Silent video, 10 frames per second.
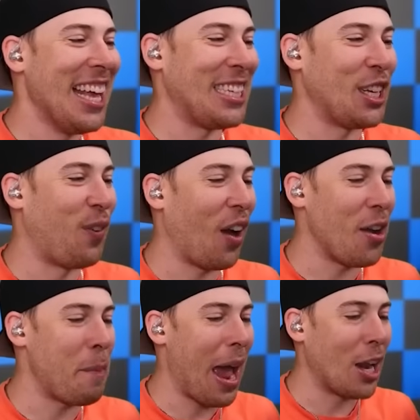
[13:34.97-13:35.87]
This is
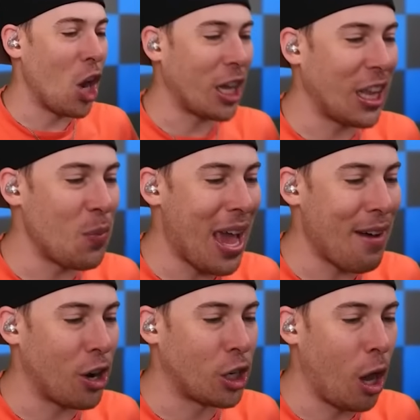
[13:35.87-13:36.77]
very bad. Luckily, we
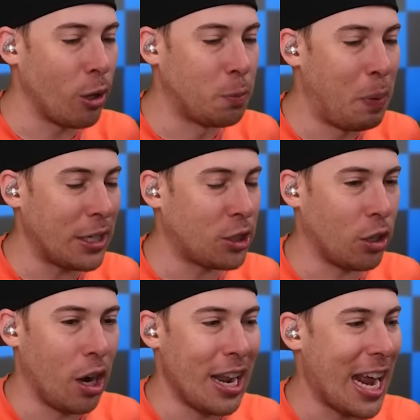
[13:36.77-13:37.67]
have our
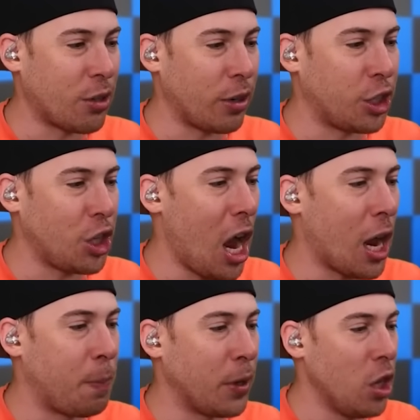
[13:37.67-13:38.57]
Ghostbuster electric
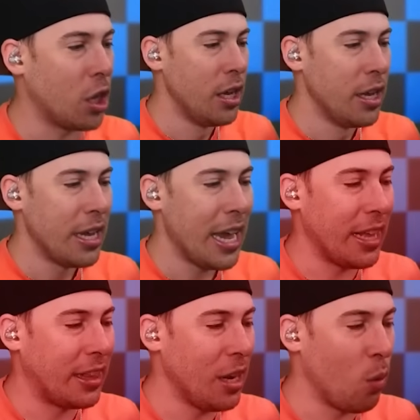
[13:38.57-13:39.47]
shock, but look,
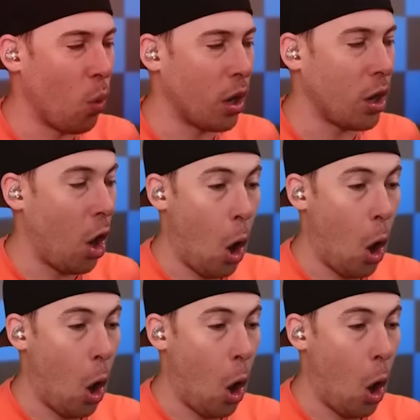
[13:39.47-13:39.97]
it didn't work.